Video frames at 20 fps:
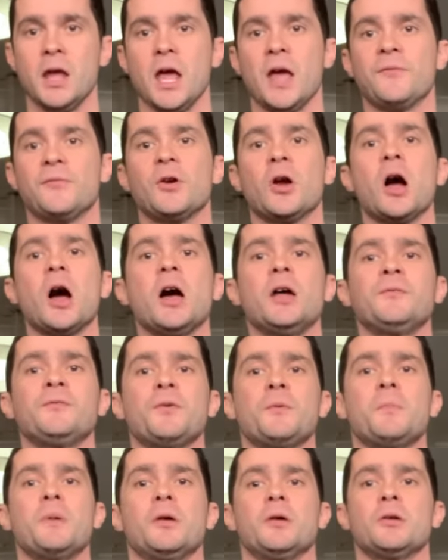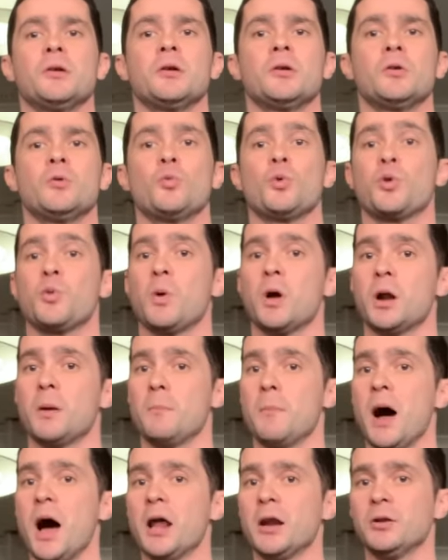If you're unfamiliar with what a
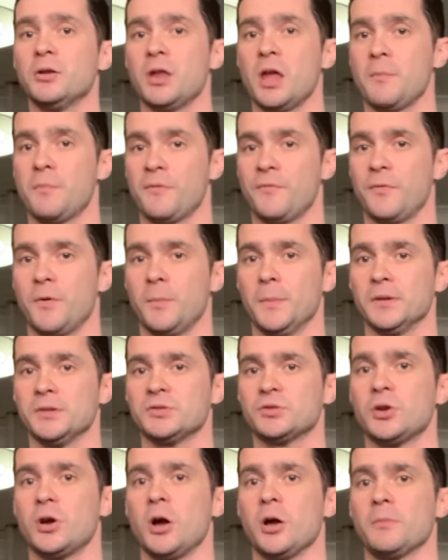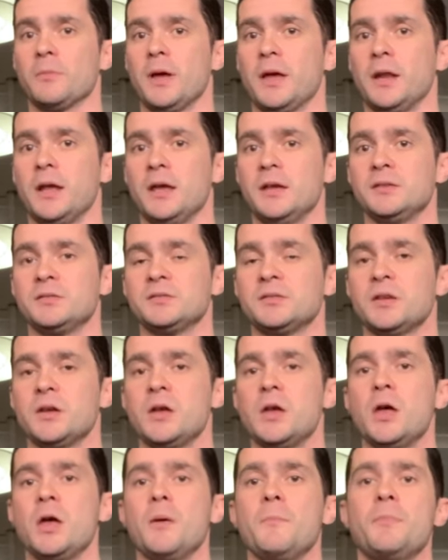modern day performing strongman is,
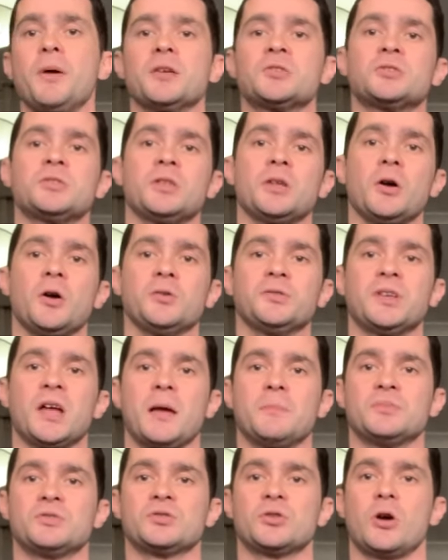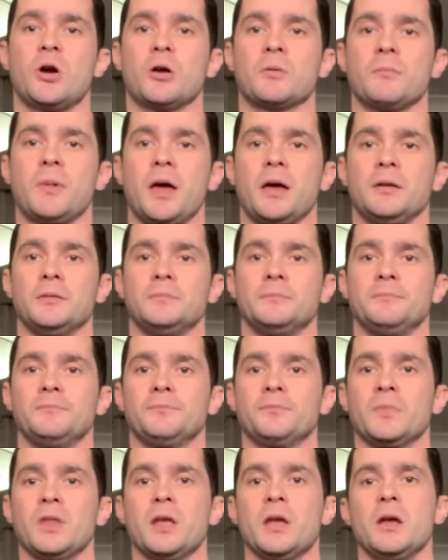picture the old time strongmen.
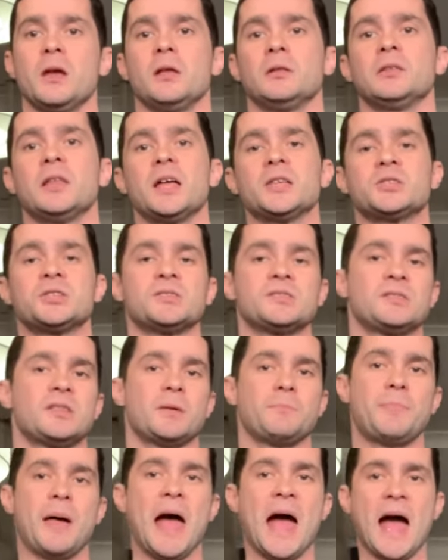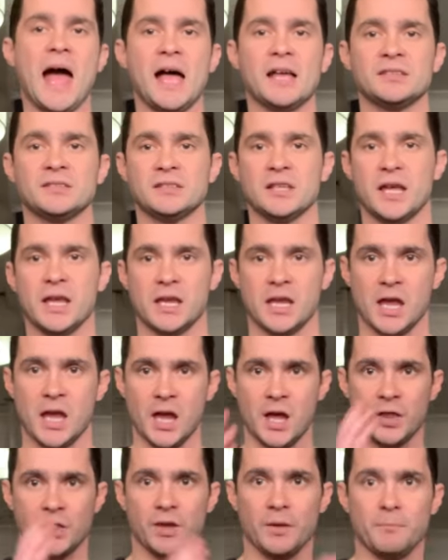Legends of the past like
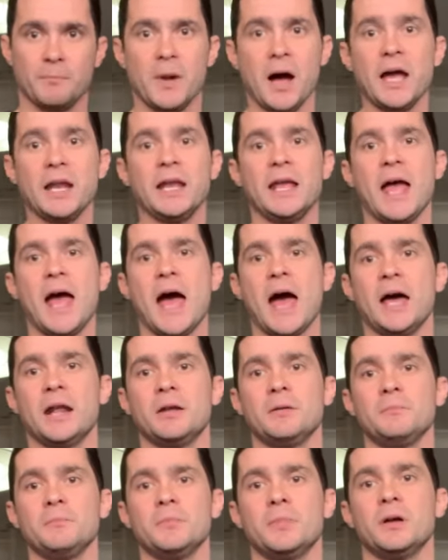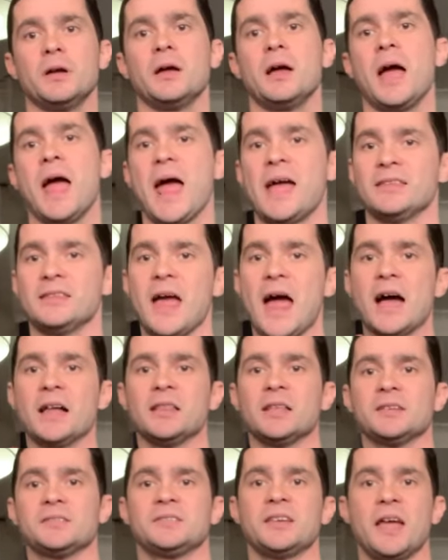the Mighty Adam and
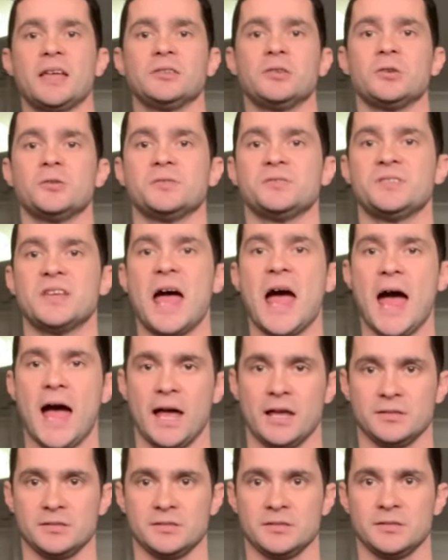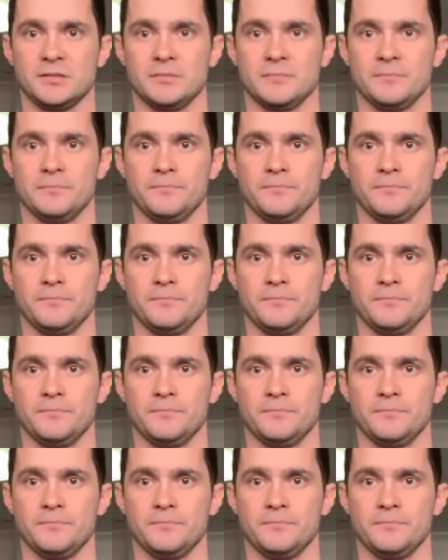Alexander Zass.